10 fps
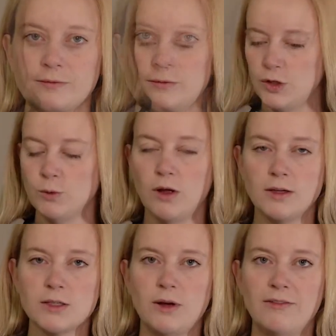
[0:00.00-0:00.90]
You will
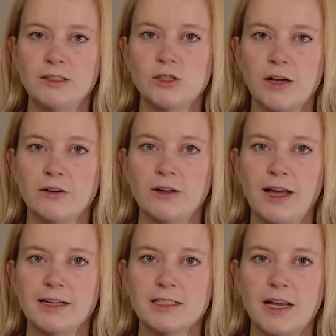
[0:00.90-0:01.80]
also have a general
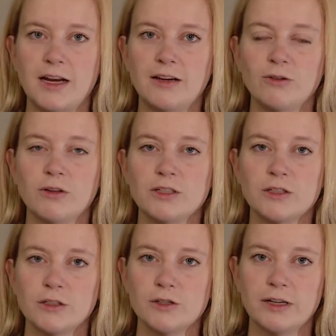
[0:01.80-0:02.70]
anesthetic for the
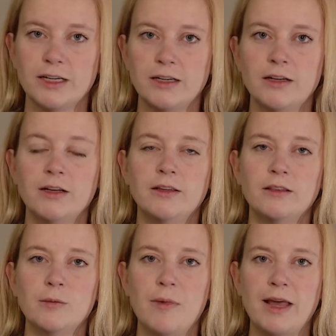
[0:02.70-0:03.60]
surgery.
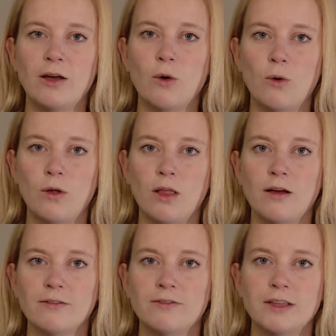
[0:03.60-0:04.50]
The main goal
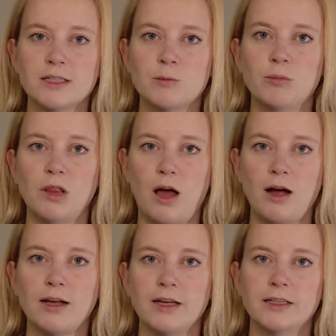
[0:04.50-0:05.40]
of this
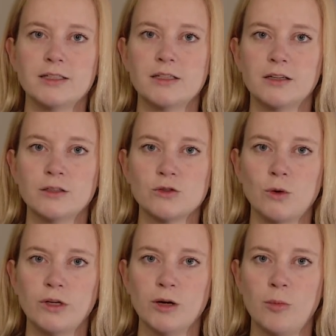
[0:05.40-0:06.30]
block is to
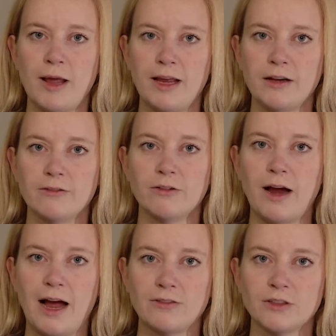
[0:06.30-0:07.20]
control your pain for
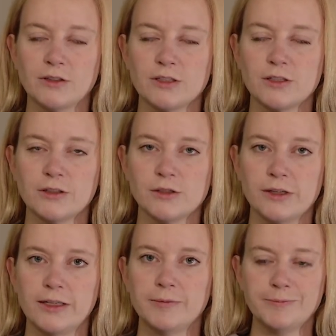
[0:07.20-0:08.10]
after the
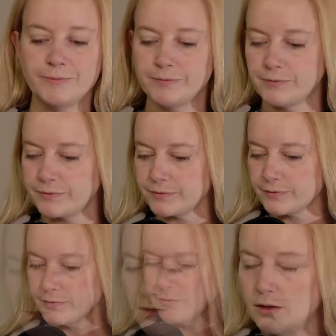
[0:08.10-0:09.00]
surgery.
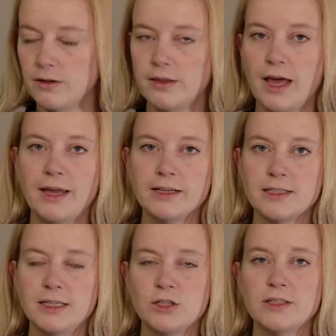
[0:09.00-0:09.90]
The
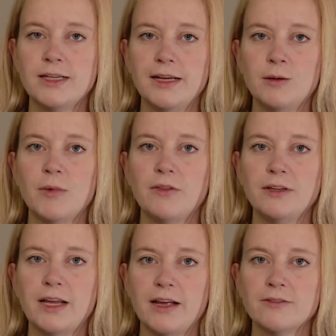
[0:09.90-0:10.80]
anesthesia team on the
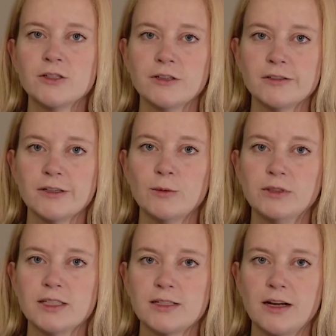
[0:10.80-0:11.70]
day of surgery will
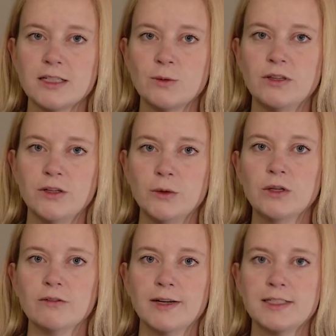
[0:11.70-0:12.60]
discuss with you
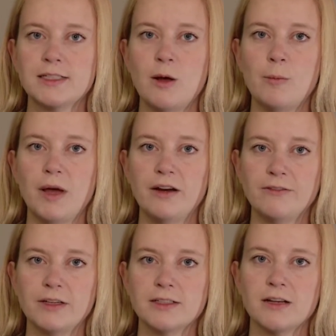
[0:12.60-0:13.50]
the risk and
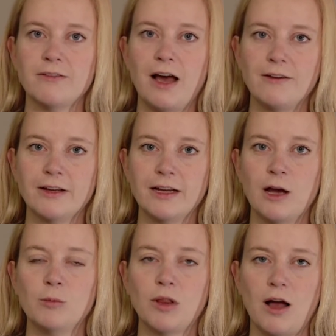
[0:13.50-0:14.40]
benefits of having
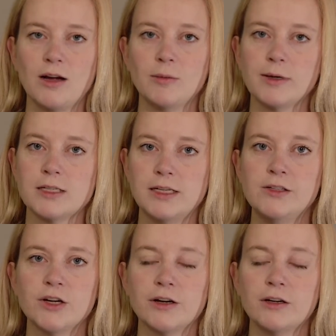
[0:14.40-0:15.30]
a block
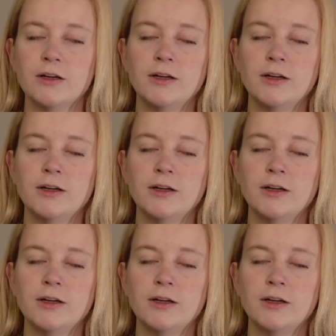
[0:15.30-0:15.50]
procedure,